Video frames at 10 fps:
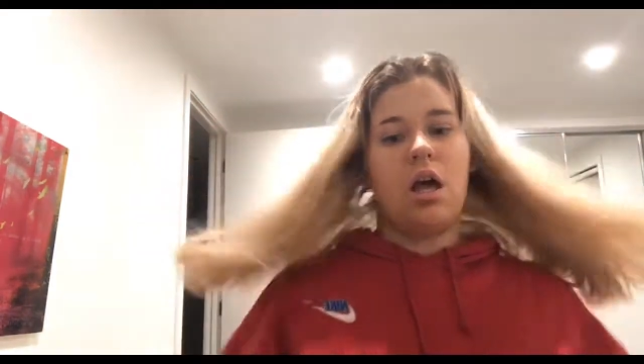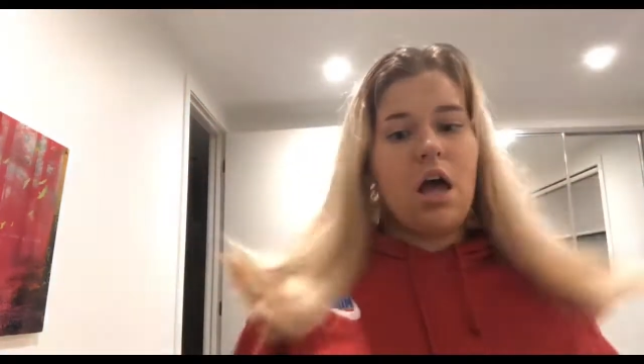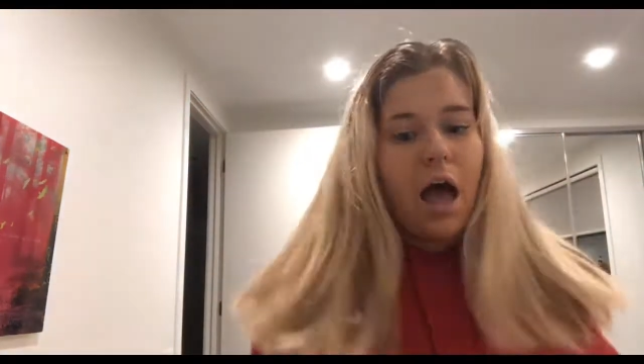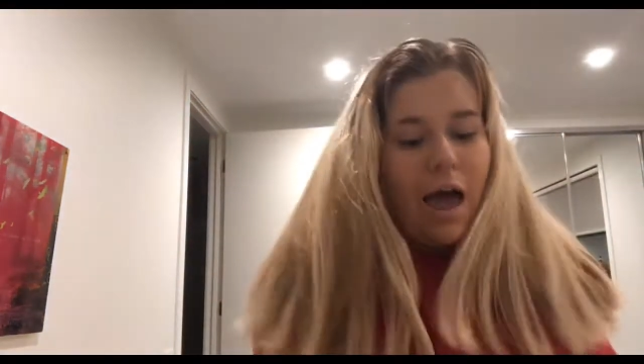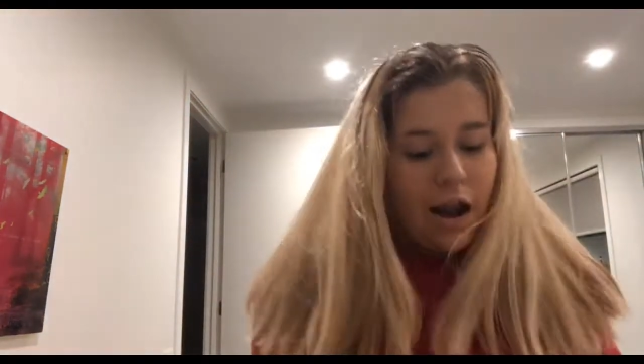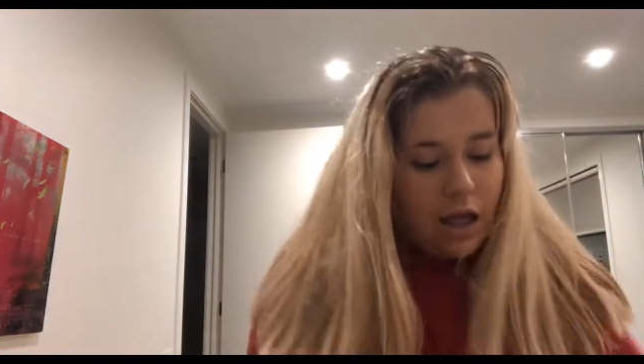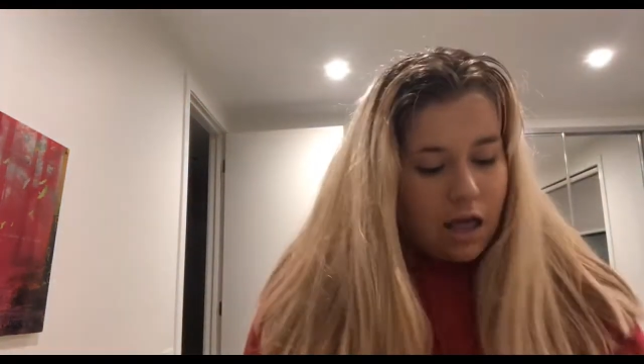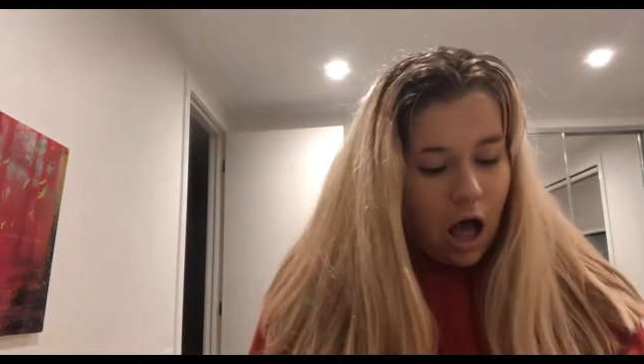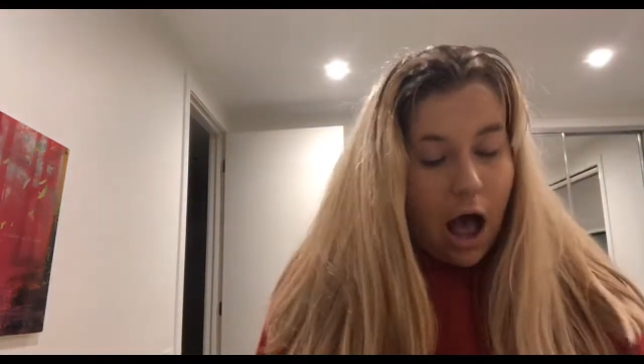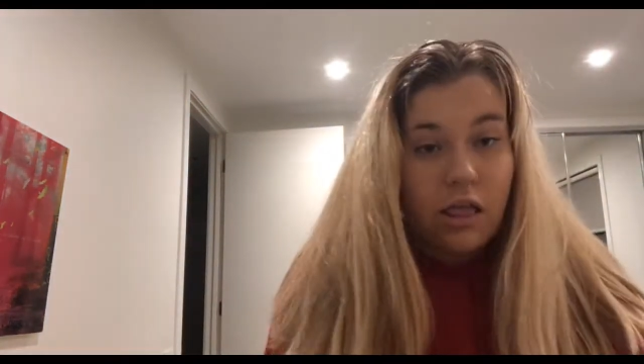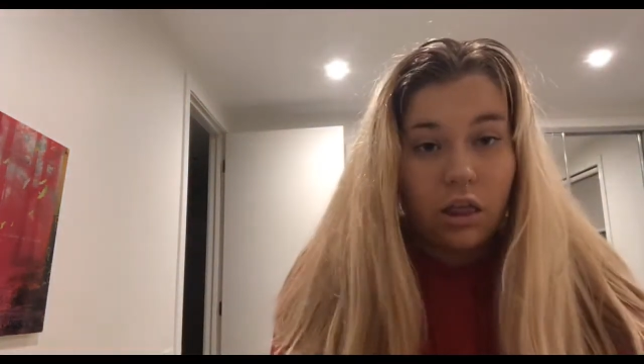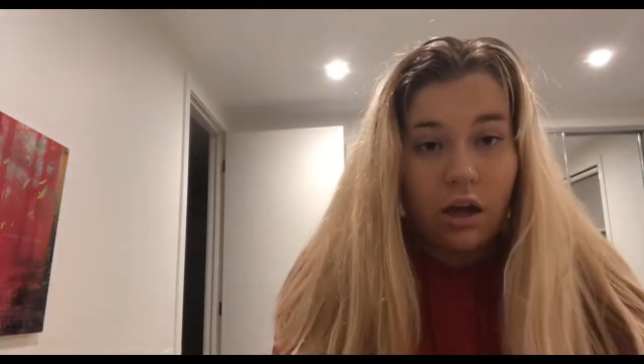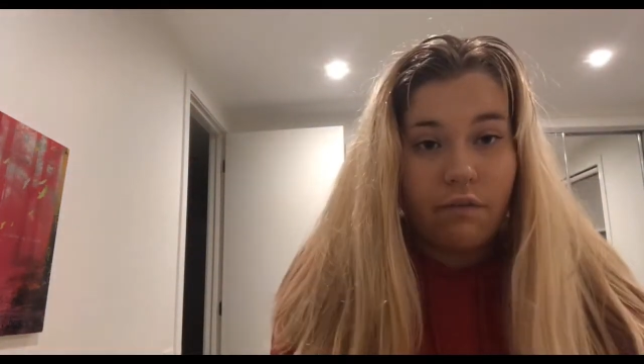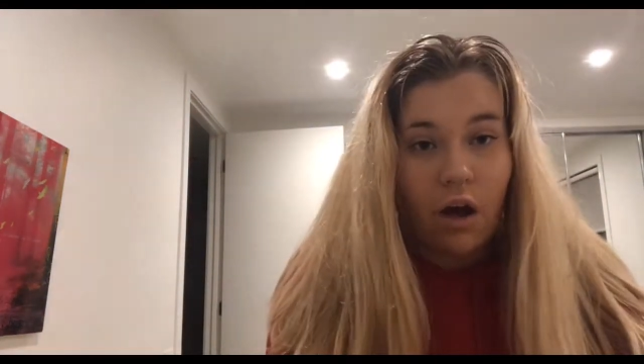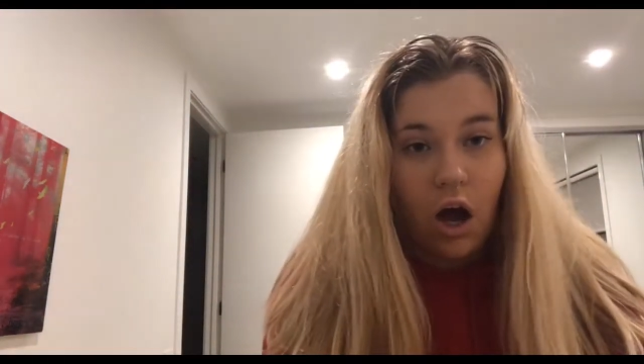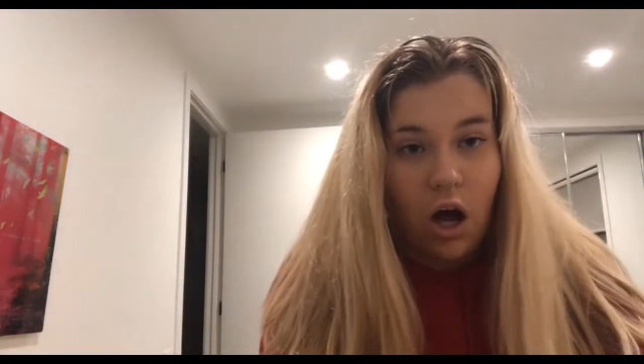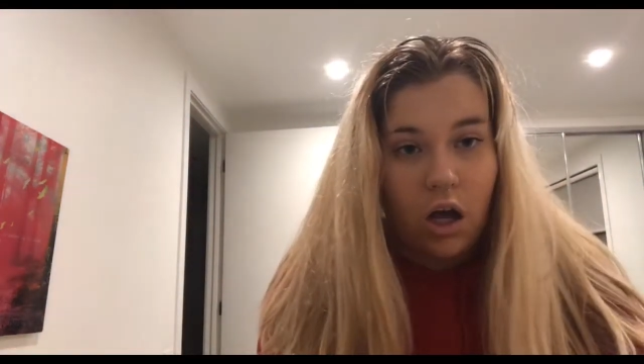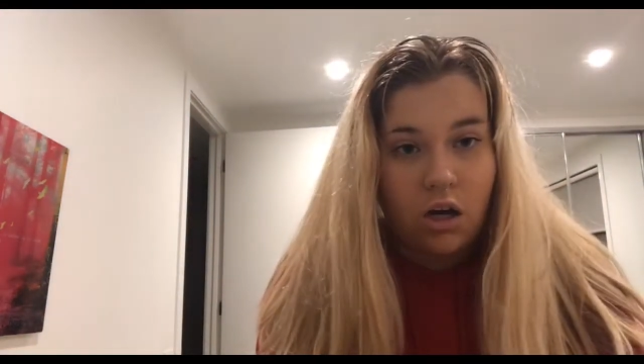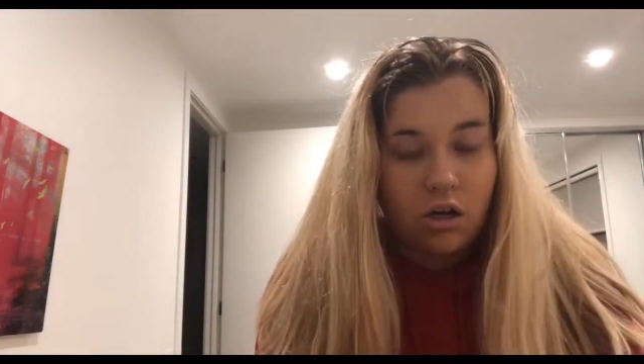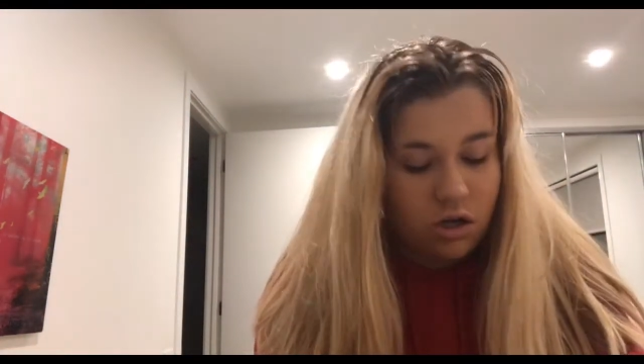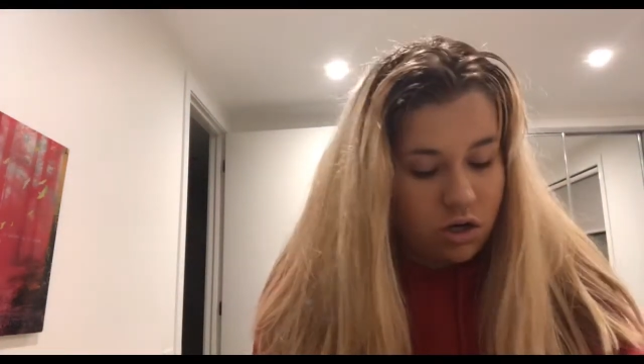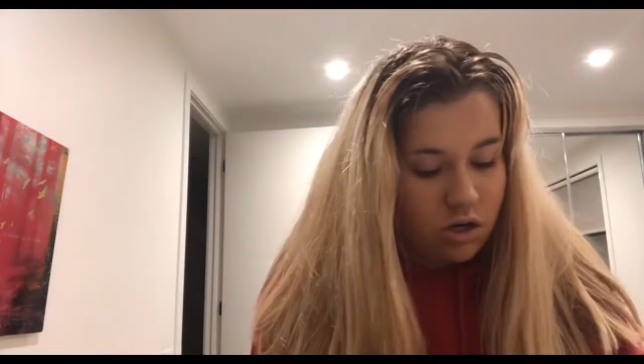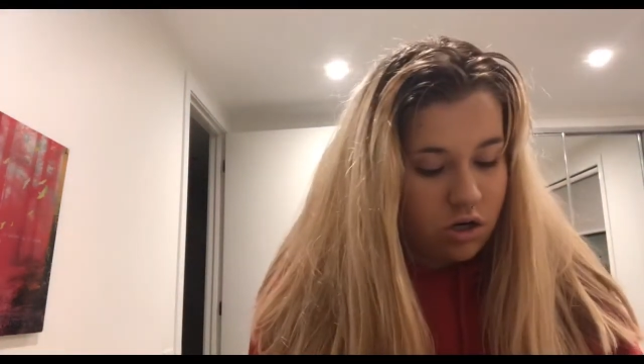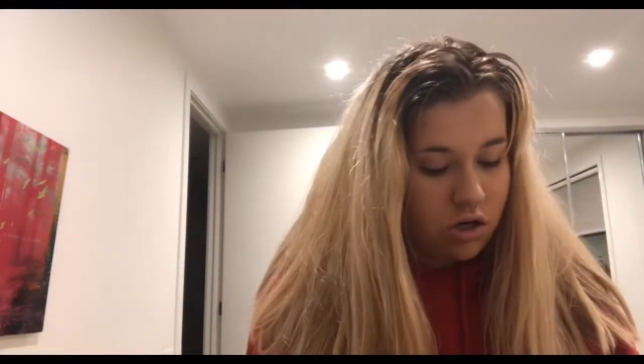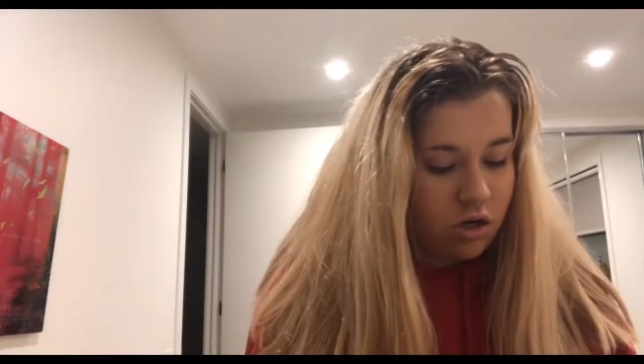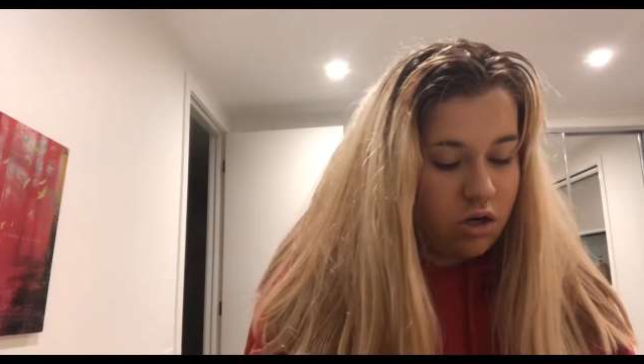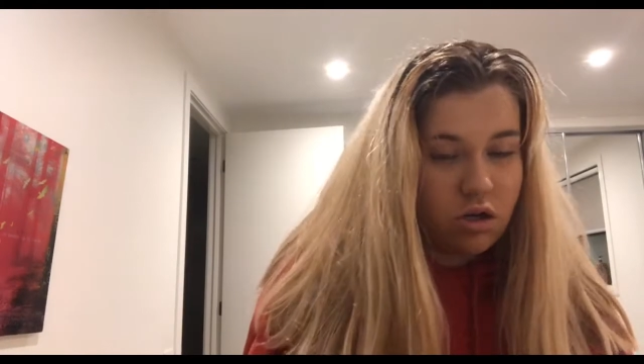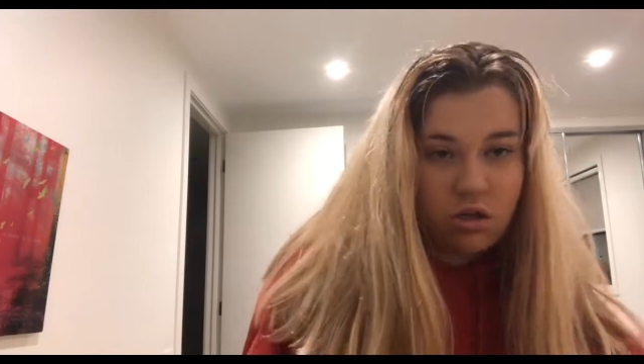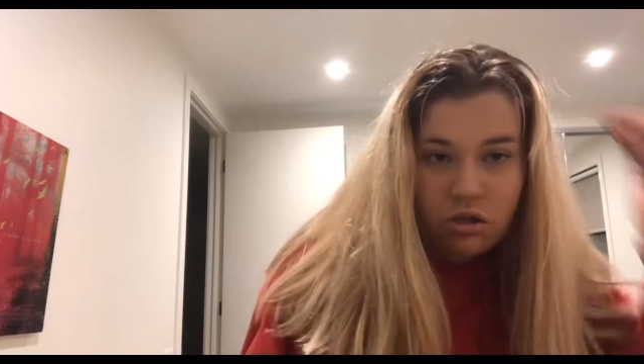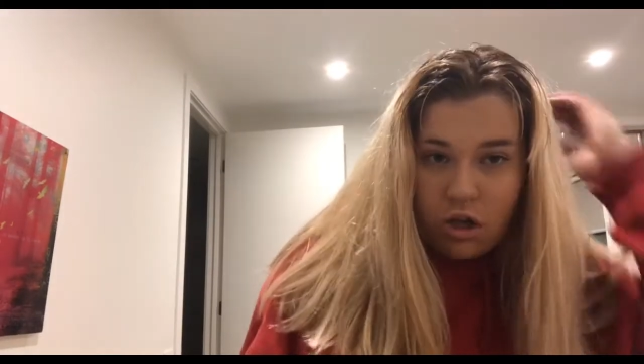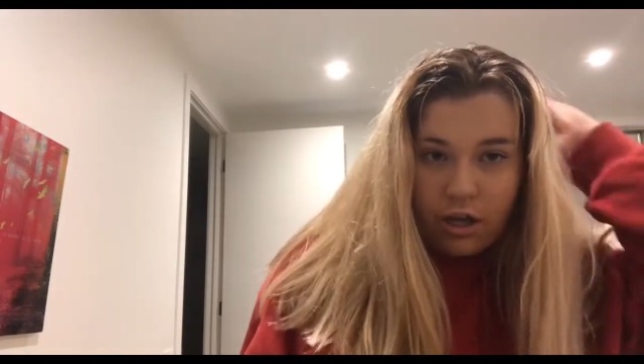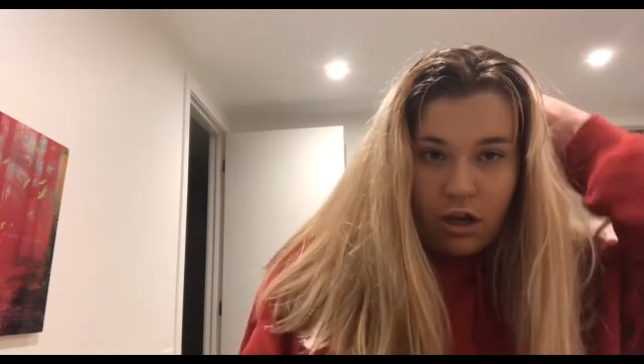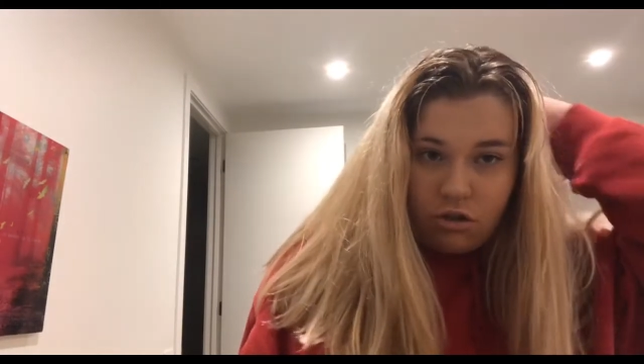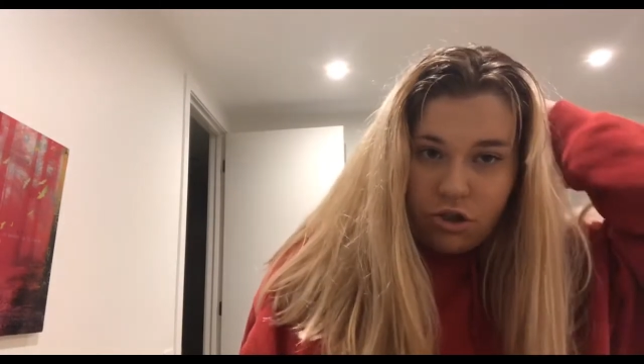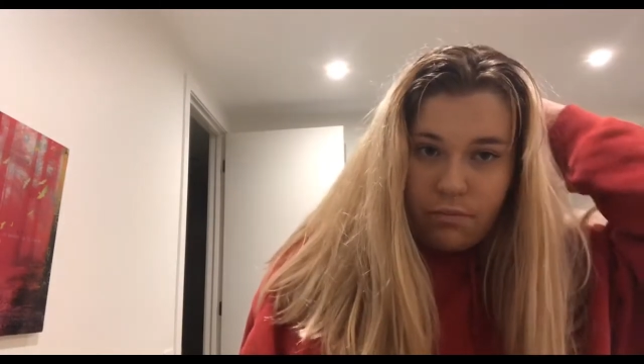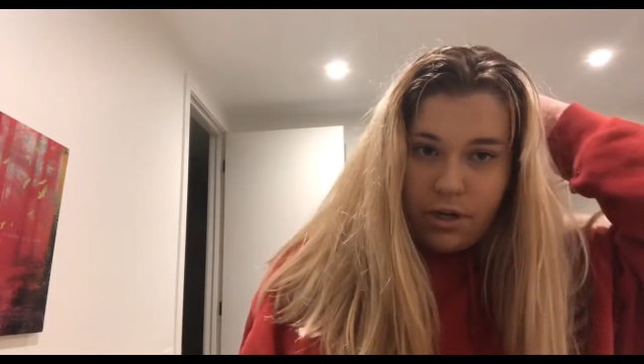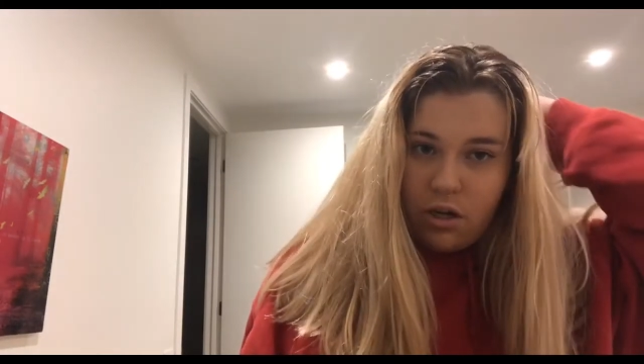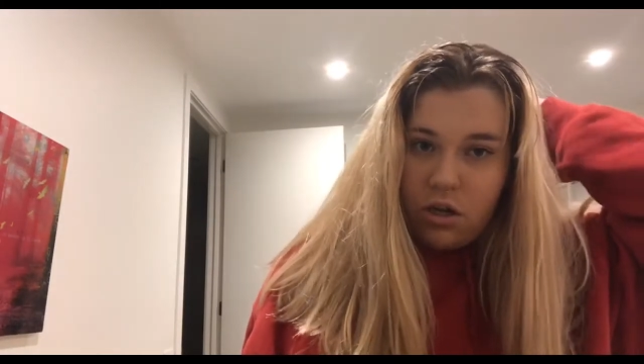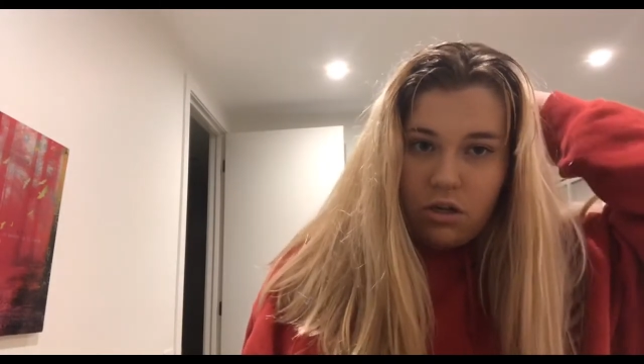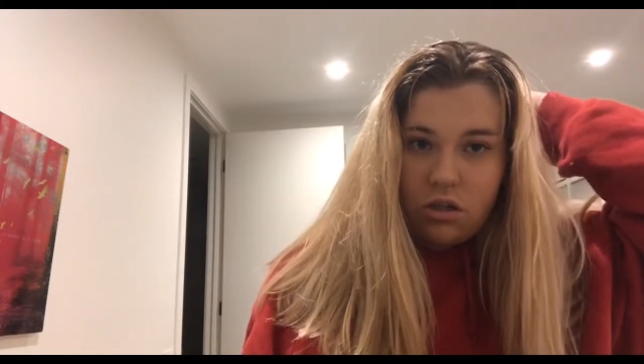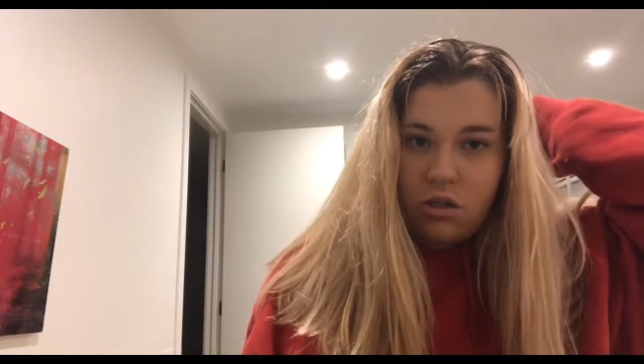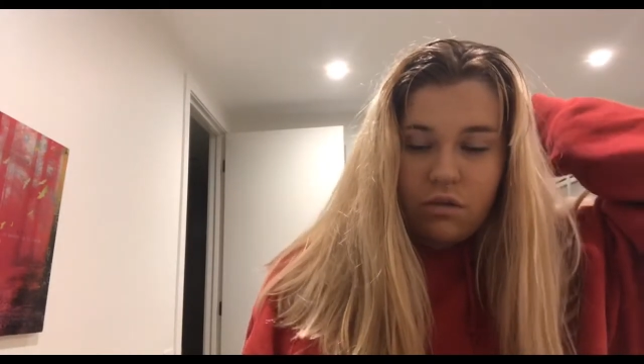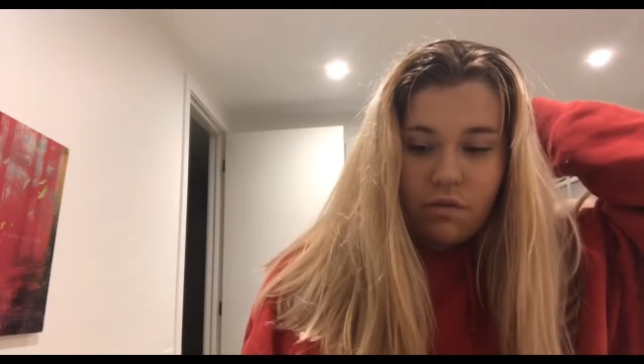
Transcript: and I I love art so like I'll show my art and stuff